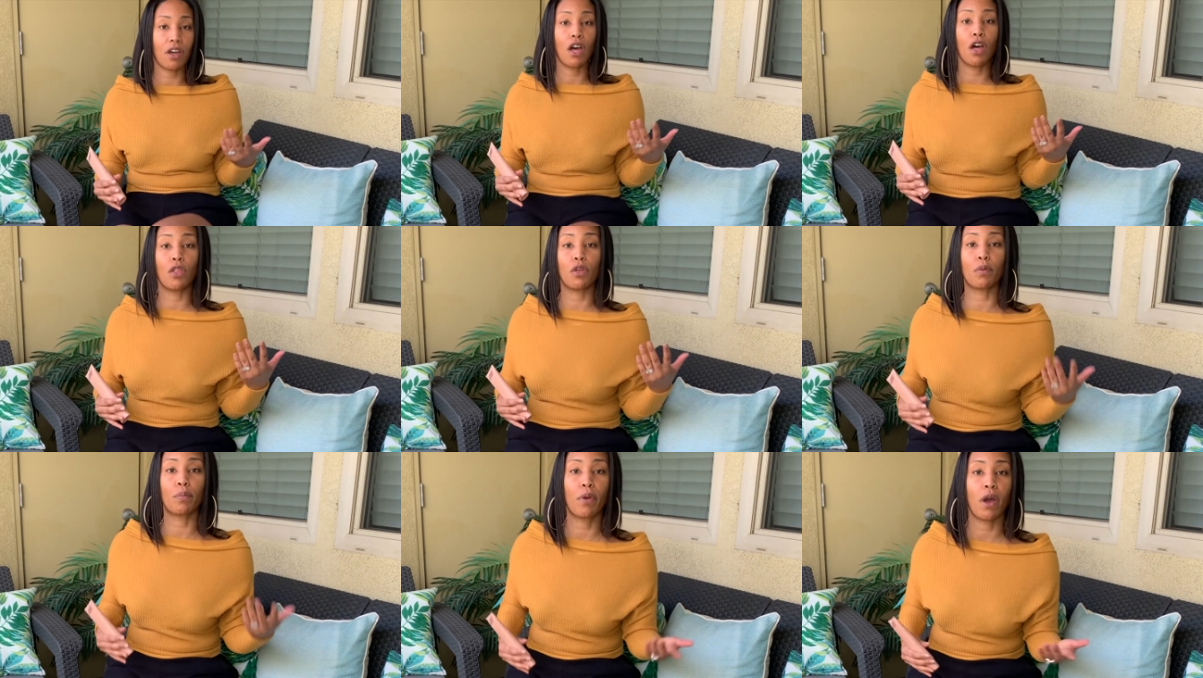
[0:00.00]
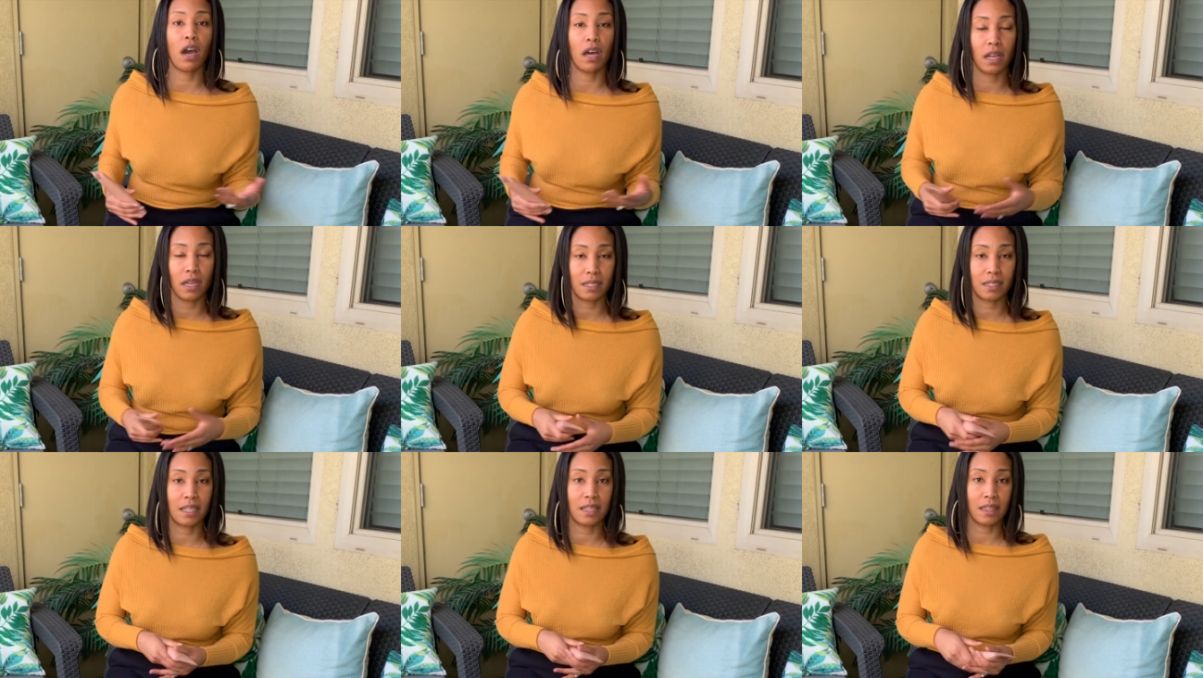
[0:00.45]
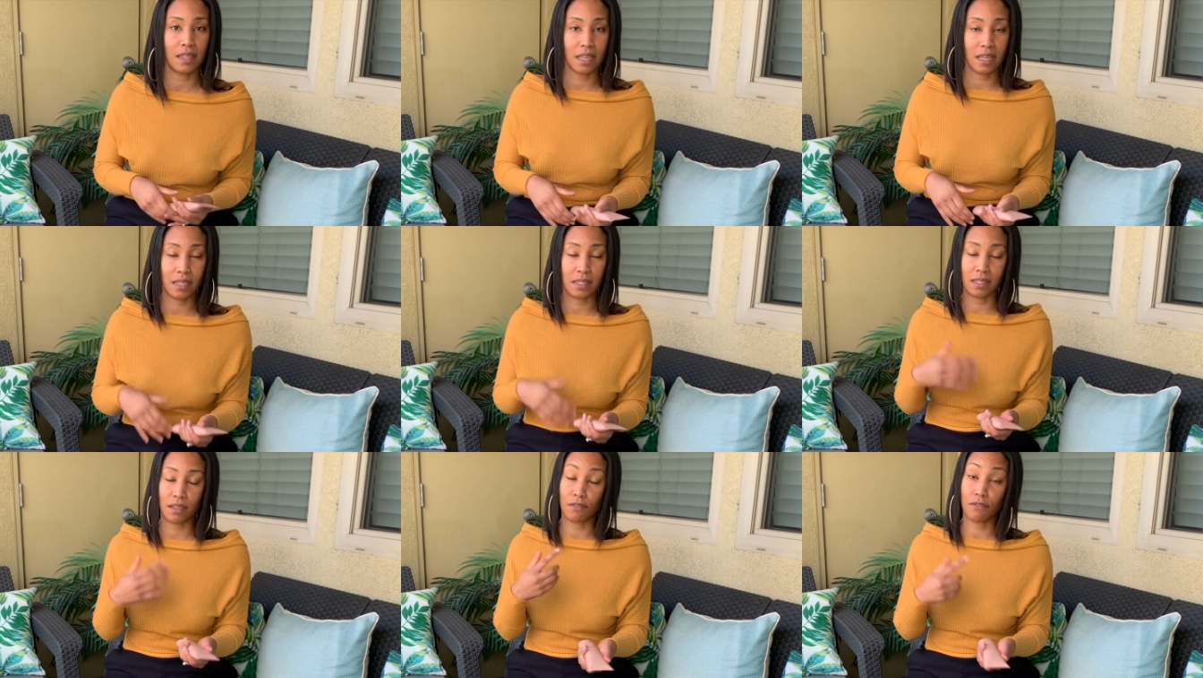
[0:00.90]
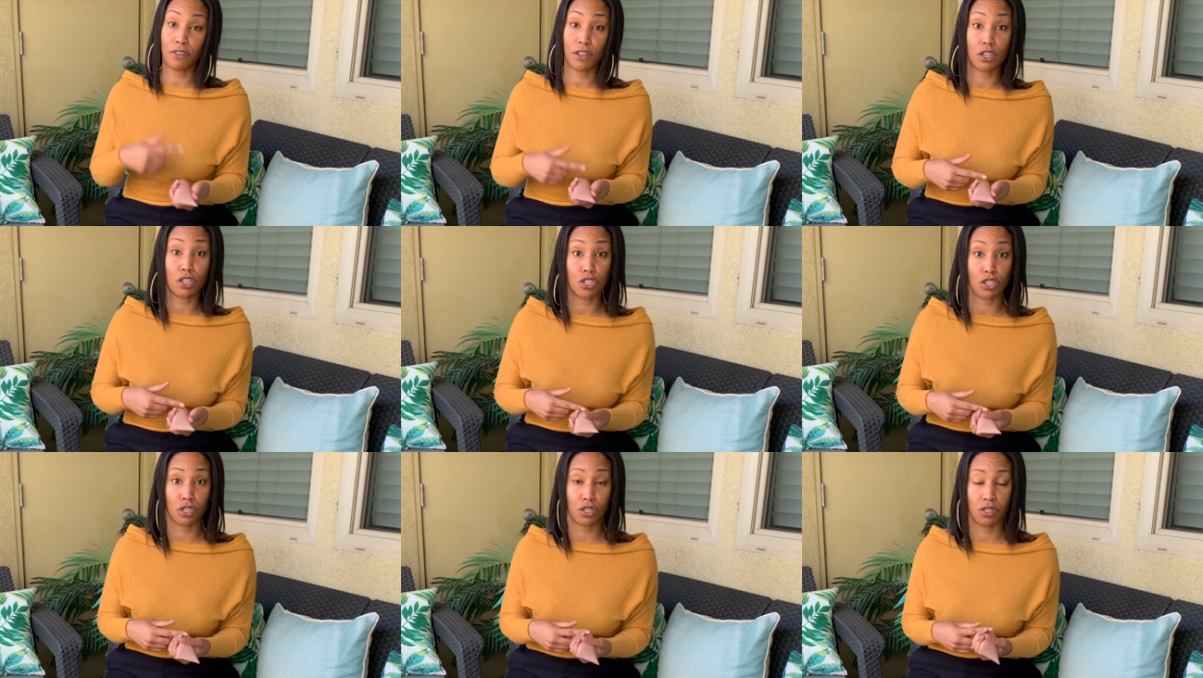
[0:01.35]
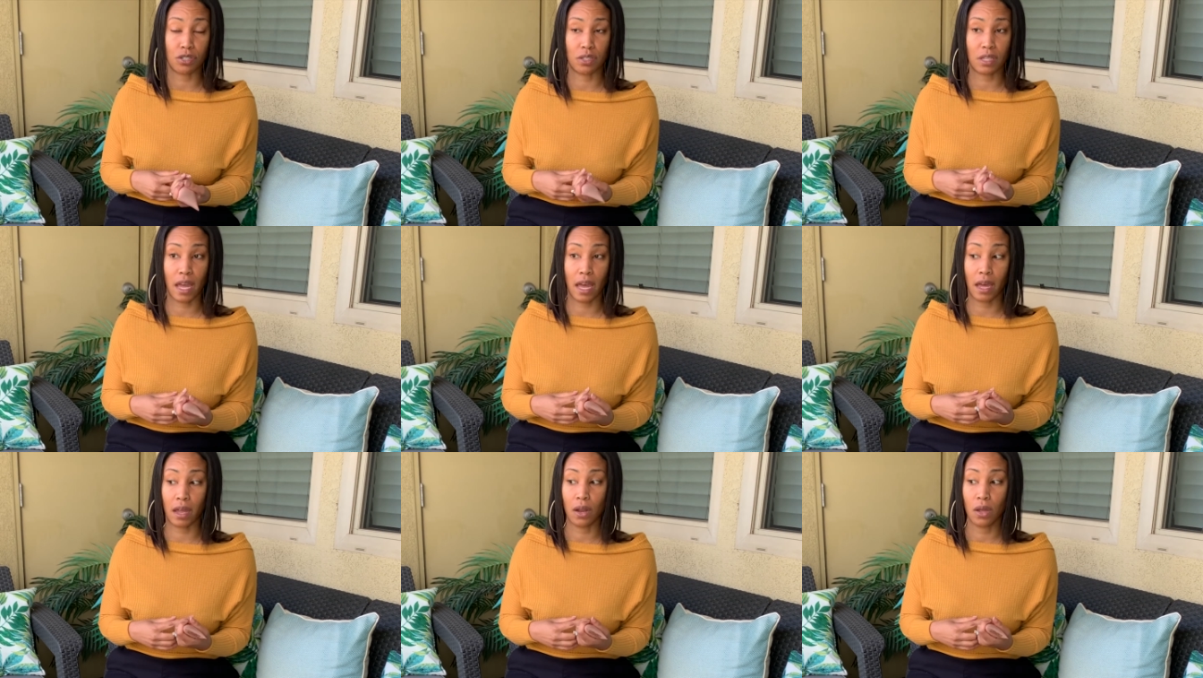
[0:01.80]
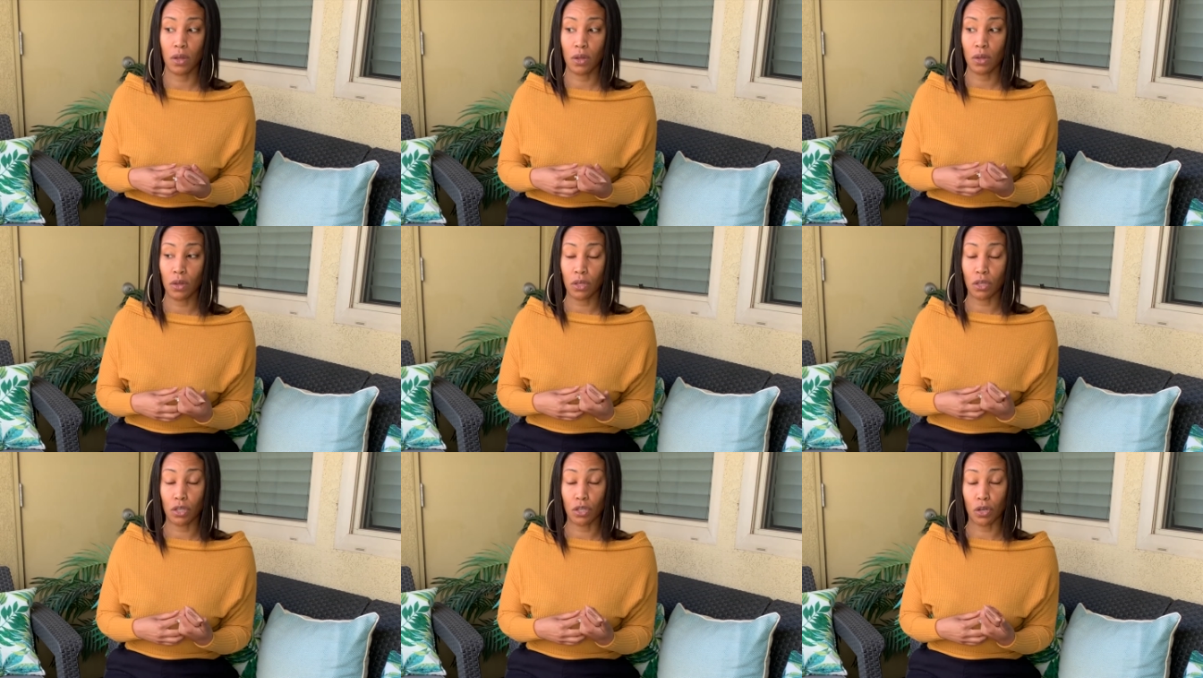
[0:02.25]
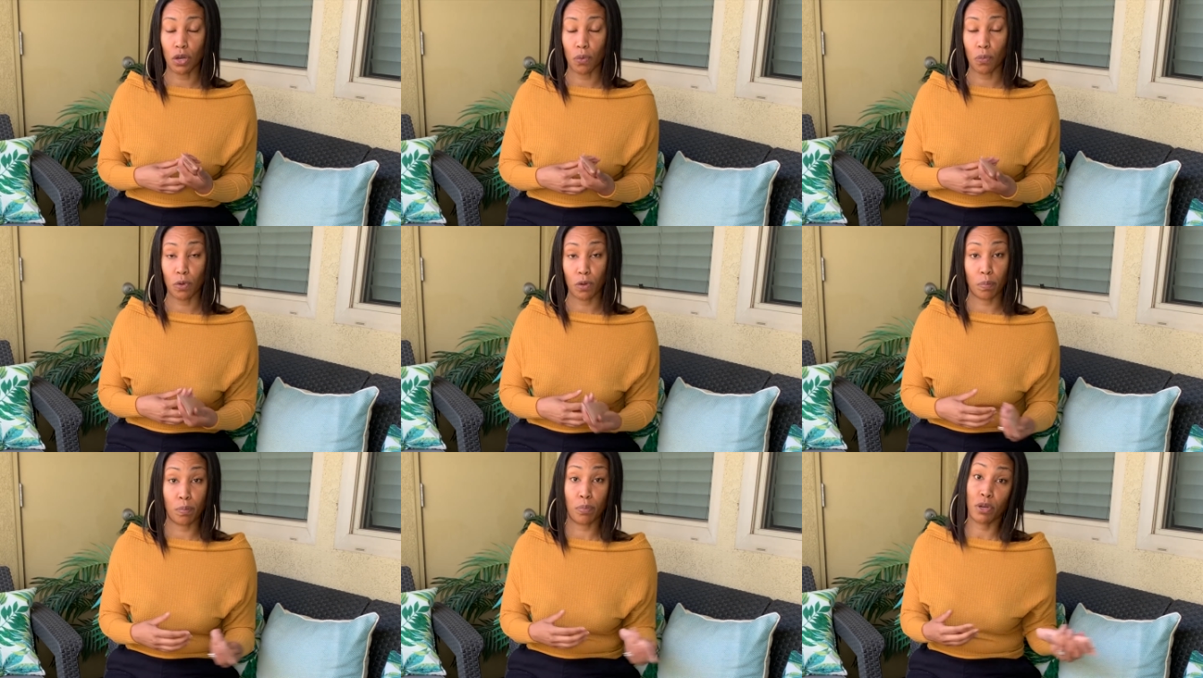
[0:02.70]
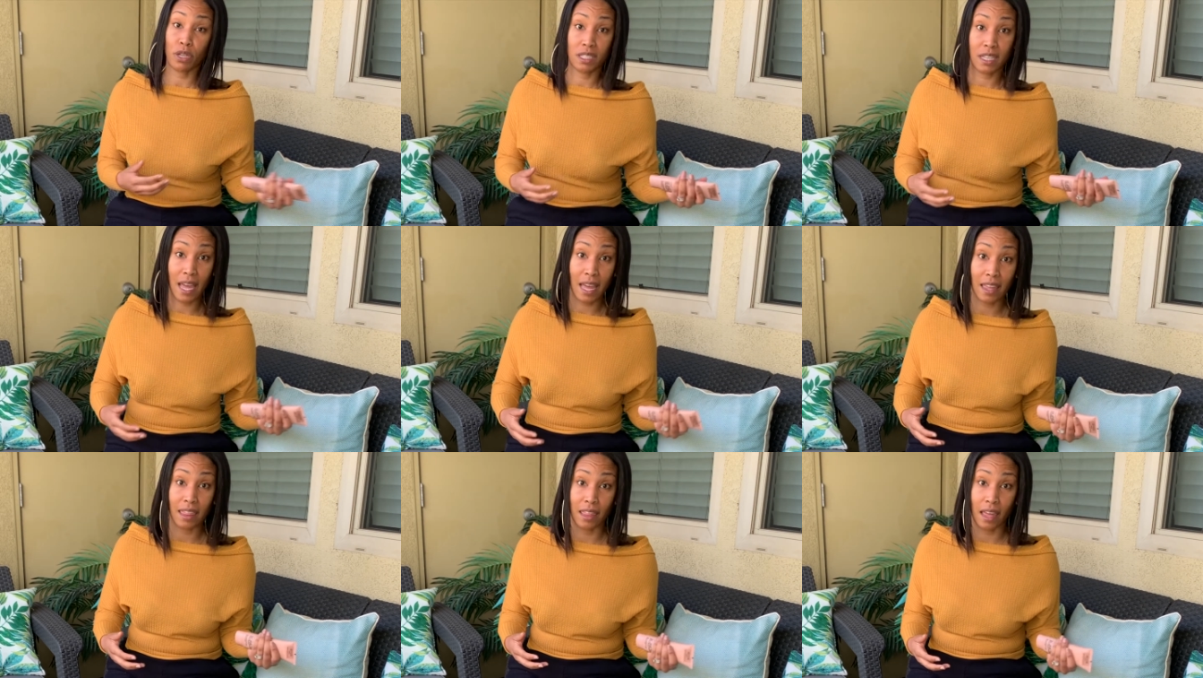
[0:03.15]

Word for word: other products and things and finishers that, you know, would protect